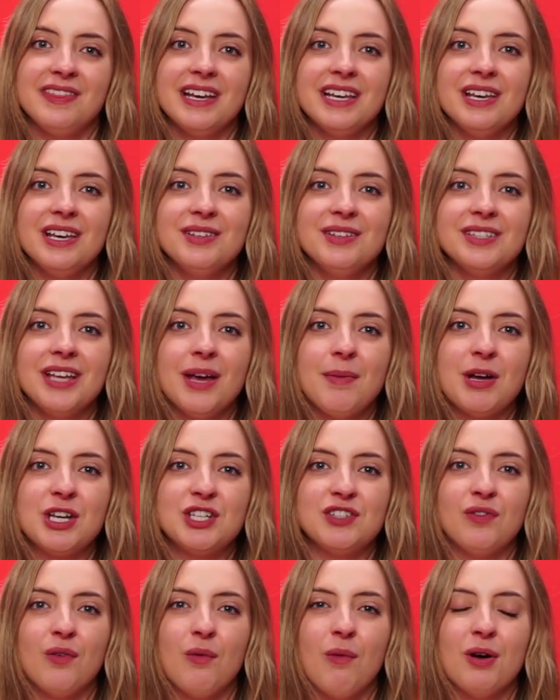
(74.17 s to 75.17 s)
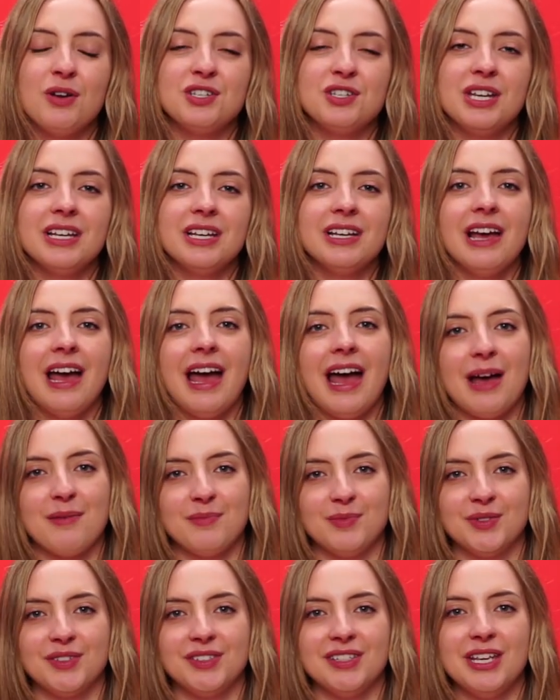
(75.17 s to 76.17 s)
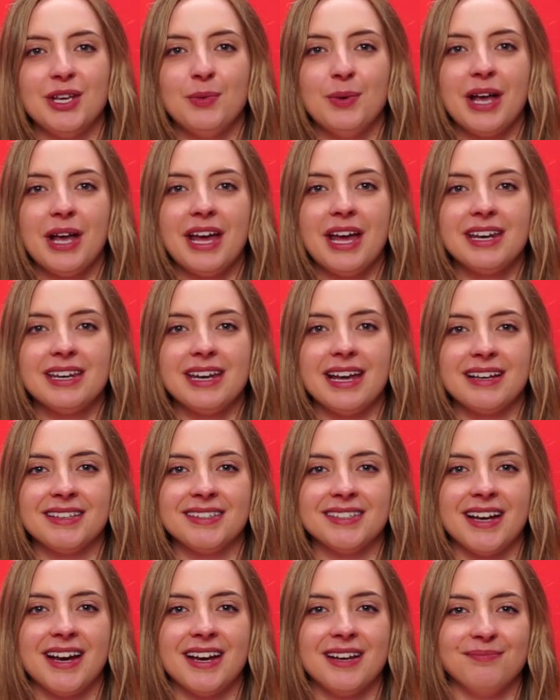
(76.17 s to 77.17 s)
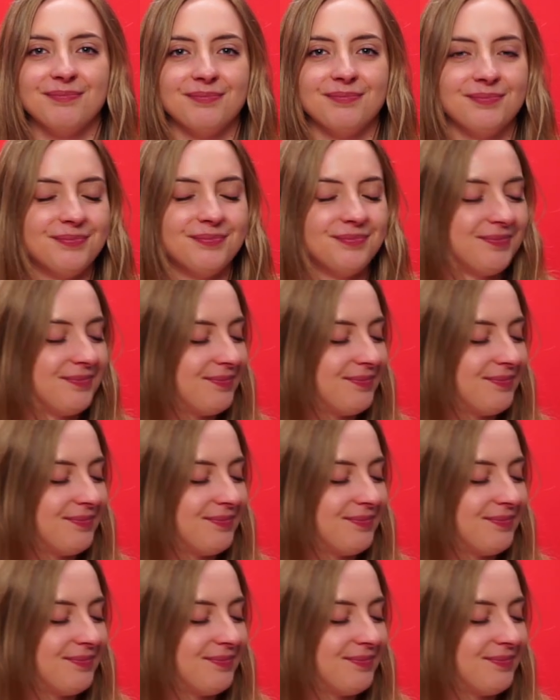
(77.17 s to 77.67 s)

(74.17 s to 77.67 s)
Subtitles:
Thank you so much for watching and we'll see you again next time.